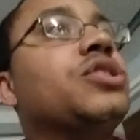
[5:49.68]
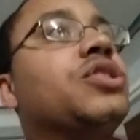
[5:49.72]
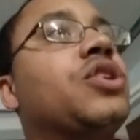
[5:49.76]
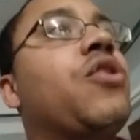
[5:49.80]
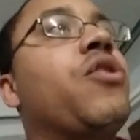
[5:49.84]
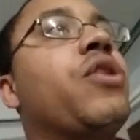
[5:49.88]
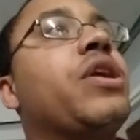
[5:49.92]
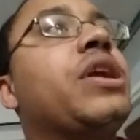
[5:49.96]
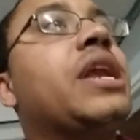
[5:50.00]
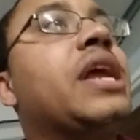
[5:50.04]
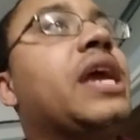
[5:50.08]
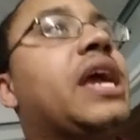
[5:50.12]
is
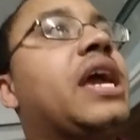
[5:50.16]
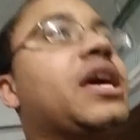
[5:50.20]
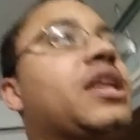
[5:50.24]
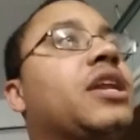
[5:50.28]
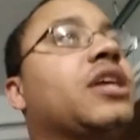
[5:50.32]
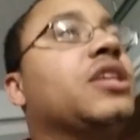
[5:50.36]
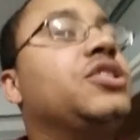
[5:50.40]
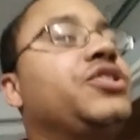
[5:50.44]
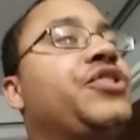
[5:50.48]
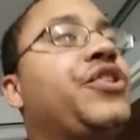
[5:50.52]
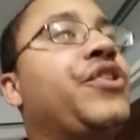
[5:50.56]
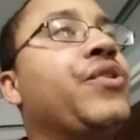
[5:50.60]
going to get
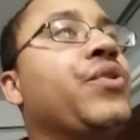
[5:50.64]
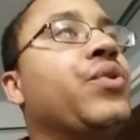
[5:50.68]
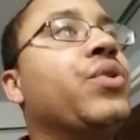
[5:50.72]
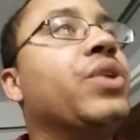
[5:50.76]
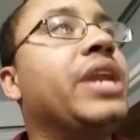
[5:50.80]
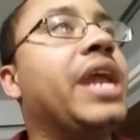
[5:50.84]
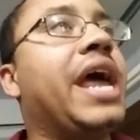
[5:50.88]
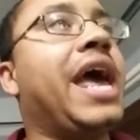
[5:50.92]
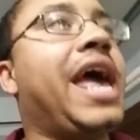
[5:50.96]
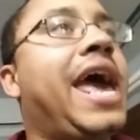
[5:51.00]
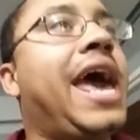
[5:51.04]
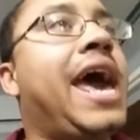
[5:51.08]
a two
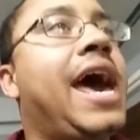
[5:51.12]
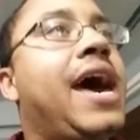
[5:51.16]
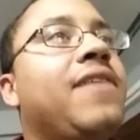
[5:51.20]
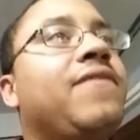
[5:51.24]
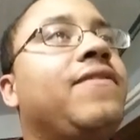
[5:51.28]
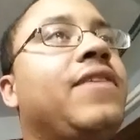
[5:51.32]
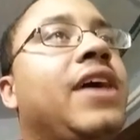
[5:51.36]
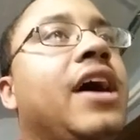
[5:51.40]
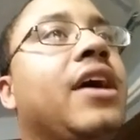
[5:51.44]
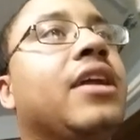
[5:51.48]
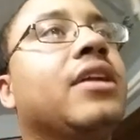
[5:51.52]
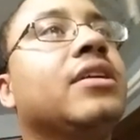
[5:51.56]
and a
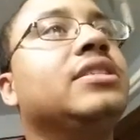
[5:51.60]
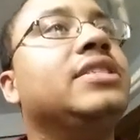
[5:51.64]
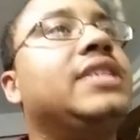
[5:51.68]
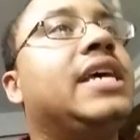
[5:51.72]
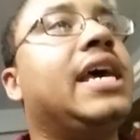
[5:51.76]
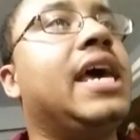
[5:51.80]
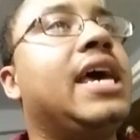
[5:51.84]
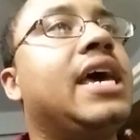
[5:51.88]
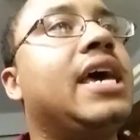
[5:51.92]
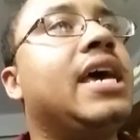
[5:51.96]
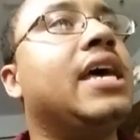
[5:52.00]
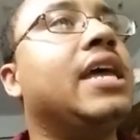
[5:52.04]
half out of
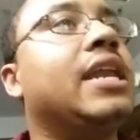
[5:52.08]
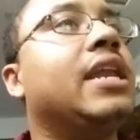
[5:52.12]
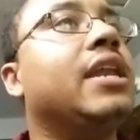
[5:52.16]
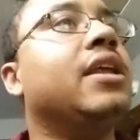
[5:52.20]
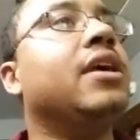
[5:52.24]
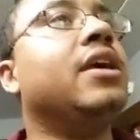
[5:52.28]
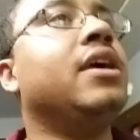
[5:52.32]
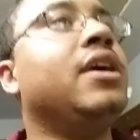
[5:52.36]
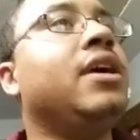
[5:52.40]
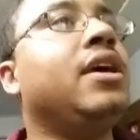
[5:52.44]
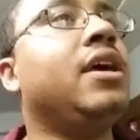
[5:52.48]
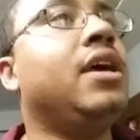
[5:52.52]

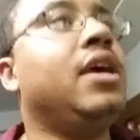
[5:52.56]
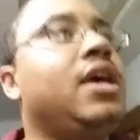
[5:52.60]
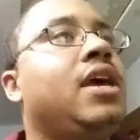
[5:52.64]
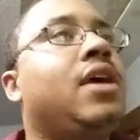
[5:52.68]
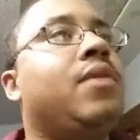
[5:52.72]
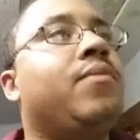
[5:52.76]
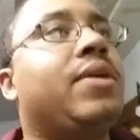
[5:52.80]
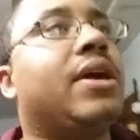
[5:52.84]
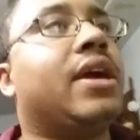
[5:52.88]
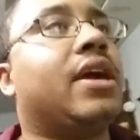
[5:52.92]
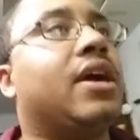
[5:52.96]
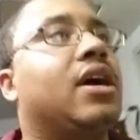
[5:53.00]
ten
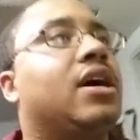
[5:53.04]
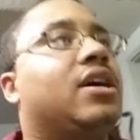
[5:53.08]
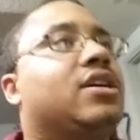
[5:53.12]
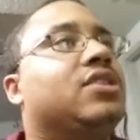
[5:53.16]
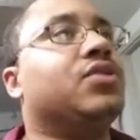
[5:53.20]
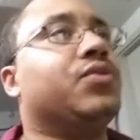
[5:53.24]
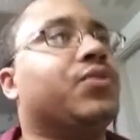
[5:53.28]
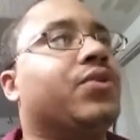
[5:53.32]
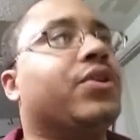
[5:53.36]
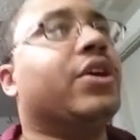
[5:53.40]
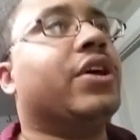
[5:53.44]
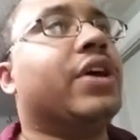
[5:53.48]

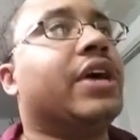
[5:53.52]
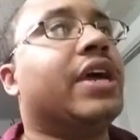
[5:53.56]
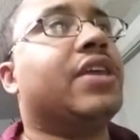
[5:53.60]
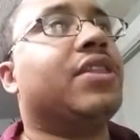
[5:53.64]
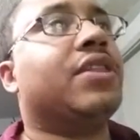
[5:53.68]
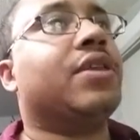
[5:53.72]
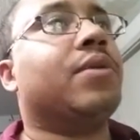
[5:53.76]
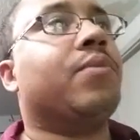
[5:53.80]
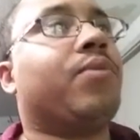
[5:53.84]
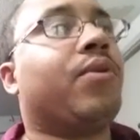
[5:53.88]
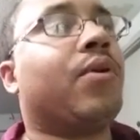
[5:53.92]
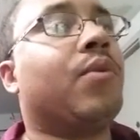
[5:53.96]
because really
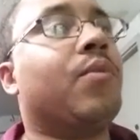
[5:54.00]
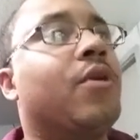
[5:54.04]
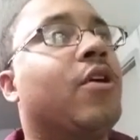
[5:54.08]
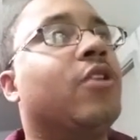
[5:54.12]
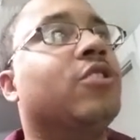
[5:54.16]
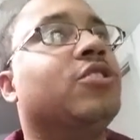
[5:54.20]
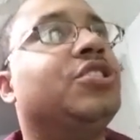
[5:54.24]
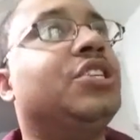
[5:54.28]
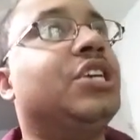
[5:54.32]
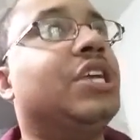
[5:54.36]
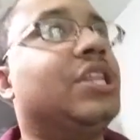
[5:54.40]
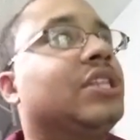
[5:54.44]
the
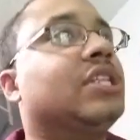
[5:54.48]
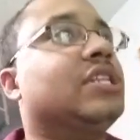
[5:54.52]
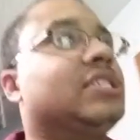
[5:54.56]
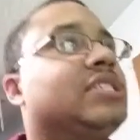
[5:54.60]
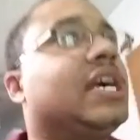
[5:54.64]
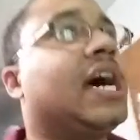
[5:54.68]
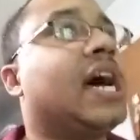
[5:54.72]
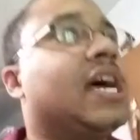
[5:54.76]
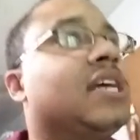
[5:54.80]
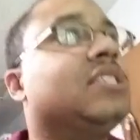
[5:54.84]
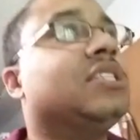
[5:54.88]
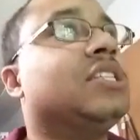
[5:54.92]
promotion, the
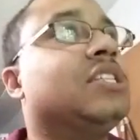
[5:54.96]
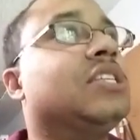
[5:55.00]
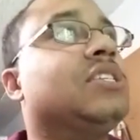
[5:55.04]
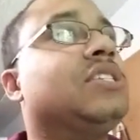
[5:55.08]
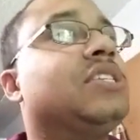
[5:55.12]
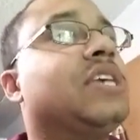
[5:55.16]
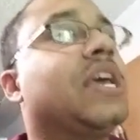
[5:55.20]
size of the